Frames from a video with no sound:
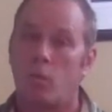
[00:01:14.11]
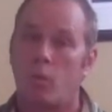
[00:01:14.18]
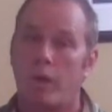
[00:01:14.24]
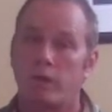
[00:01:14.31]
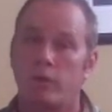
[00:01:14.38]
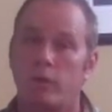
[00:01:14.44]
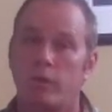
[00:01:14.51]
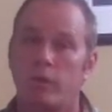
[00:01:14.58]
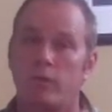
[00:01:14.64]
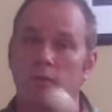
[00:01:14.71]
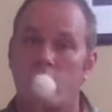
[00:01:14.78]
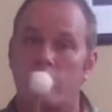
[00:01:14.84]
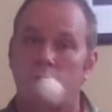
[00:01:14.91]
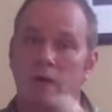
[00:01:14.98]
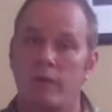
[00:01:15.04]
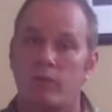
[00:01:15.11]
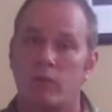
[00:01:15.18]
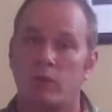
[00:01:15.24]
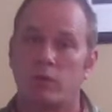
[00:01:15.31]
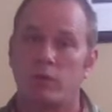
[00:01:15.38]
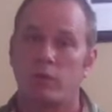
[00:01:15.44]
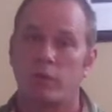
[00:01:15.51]
1, 2, 3, 4, 5, 1,
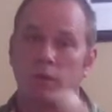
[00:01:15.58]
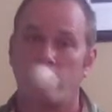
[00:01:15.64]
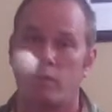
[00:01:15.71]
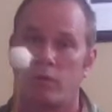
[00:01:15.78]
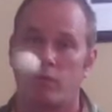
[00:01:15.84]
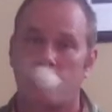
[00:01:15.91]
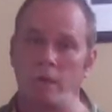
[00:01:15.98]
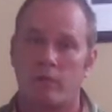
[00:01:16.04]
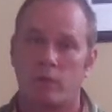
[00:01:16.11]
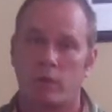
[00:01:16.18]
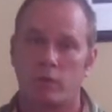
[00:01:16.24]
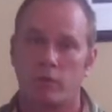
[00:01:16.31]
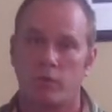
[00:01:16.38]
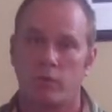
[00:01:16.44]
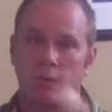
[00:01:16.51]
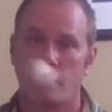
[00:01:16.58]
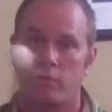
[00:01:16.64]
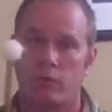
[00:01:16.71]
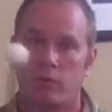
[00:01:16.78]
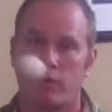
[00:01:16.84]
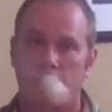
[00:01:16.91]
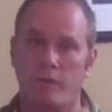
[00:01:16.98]
2, 3, 4, 5, 1, 2, 3,
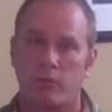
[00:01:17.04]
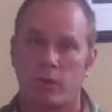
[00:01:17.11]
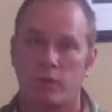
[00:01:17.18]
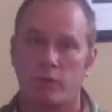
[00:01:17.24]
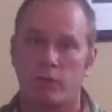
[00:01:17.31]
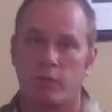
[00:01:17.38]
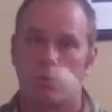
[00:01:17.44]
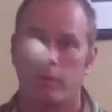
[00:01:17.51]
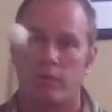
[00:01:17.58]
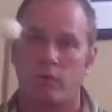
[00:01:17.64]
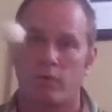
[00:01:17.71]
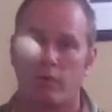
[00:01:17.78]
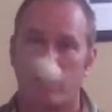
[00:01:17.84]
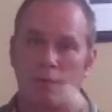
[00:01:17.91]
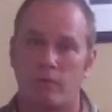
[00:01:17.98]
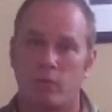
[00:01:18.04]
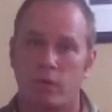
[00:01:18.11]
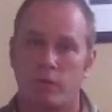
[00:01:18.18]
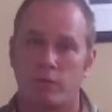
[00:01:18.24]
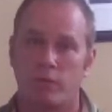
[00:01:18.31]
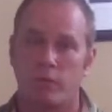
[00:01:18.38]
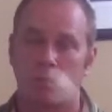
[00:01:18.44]
4, 5, 1, 2, 3, 4, 5, 1,
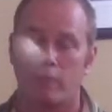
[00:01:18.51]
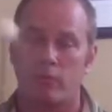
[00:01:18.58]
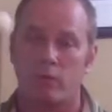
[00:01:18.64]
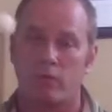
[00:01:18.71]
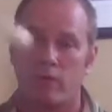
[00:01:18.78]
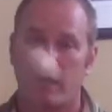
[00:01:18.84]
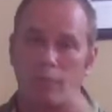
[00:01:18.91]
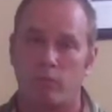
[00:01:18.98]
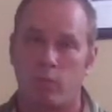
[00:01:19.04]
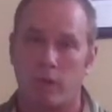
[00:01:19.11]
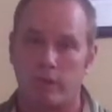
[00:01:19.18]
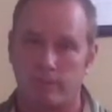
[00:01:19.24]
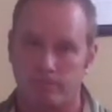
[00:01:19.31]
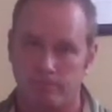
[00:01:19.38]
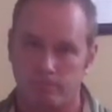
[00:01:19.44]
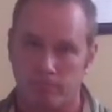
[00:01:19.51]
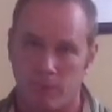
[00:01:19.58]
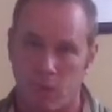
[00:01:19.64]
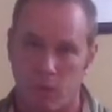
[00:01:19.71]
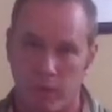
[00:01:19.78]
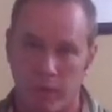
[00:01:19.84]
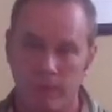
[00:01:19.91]
2, 3, 4, 5, 1.
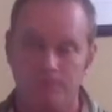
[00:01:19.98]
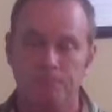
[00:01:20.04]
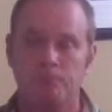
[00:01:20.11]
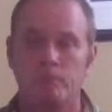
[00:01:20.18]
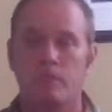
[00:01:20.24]
Okay?